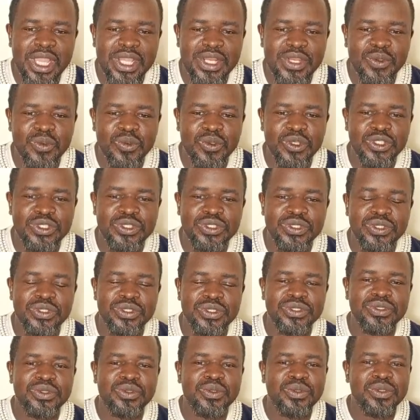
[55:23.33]
any
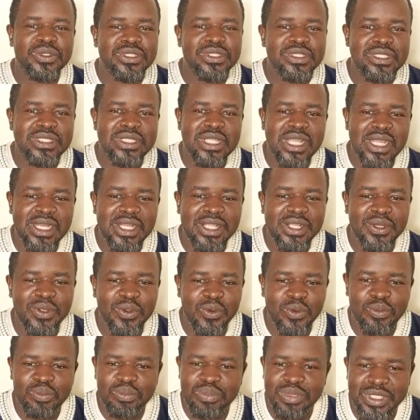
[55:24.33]
question concerning
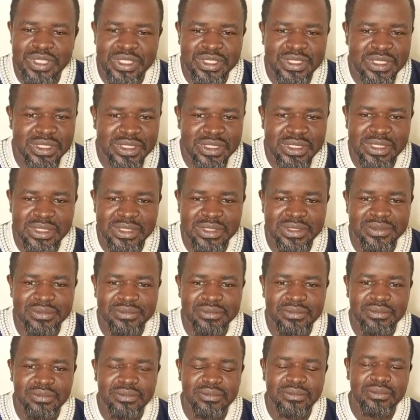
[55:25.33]
obesity?
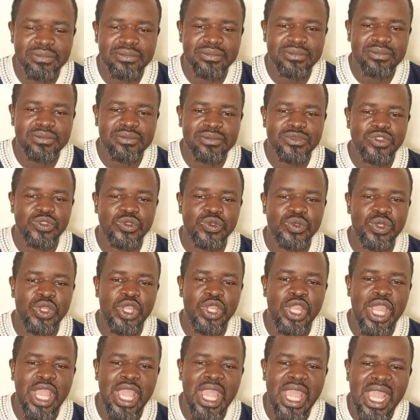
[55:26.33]
So
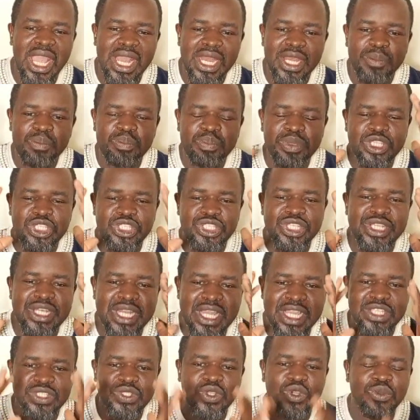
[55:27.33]
any patient
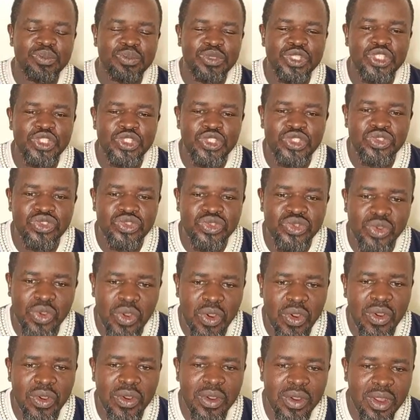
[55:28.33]
that is coming to
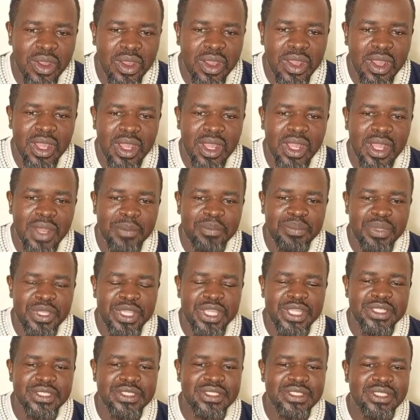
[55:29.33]
your
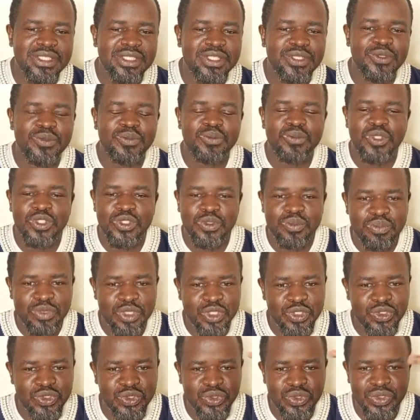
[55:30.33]
PAC, you must
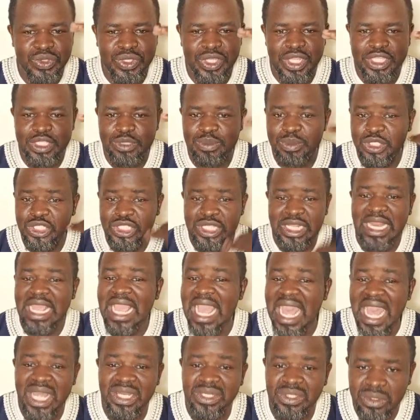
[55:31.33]
measure,
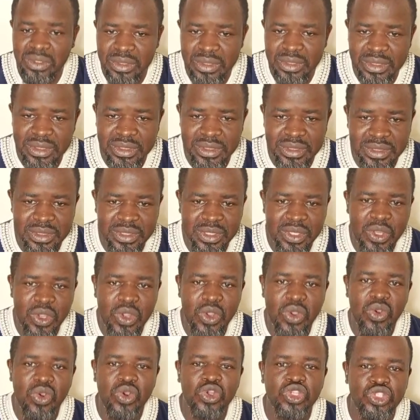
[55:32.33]
especially adults
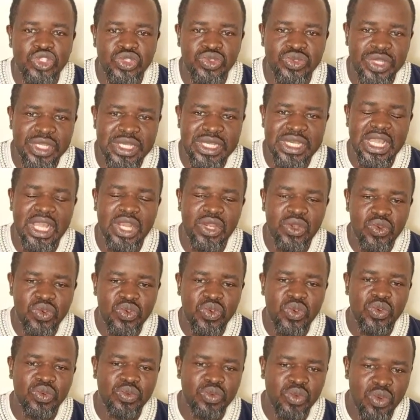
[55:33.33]
or children that
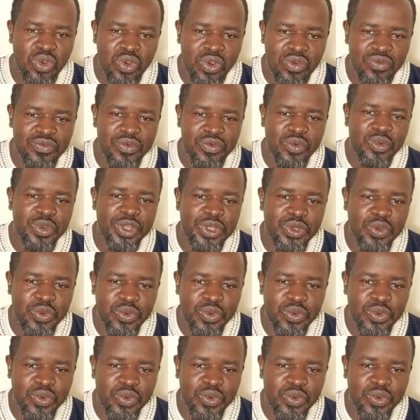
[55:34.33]
look overweight